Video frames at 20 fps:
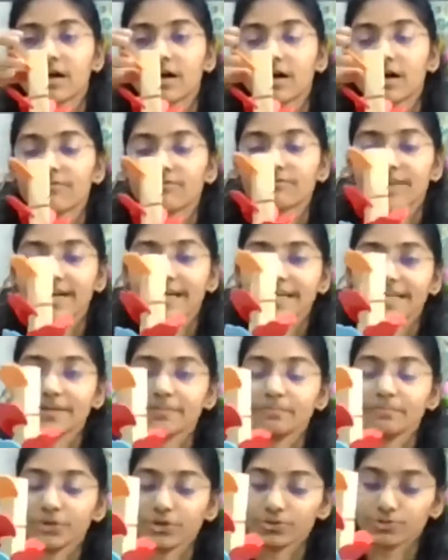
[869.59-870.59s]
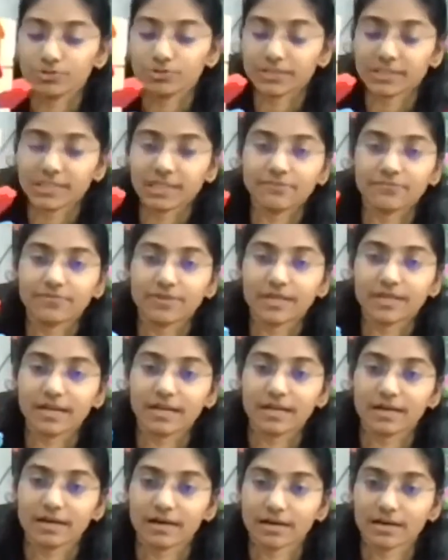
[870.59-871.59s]
A very
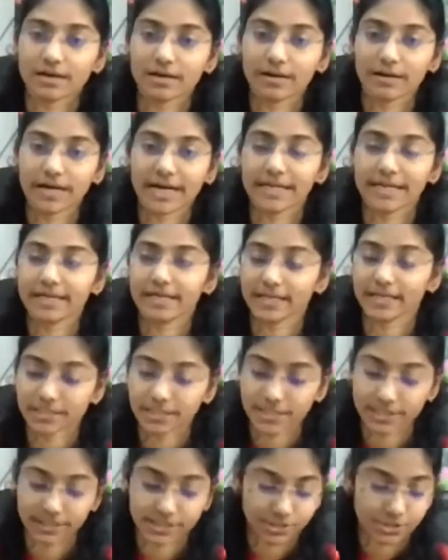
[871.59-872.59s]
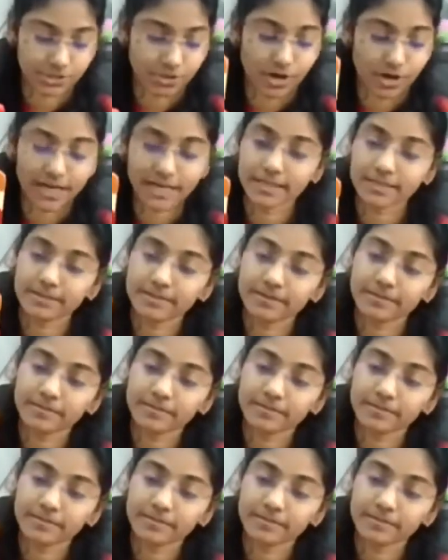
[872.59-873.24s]
beautiful, engaging toy.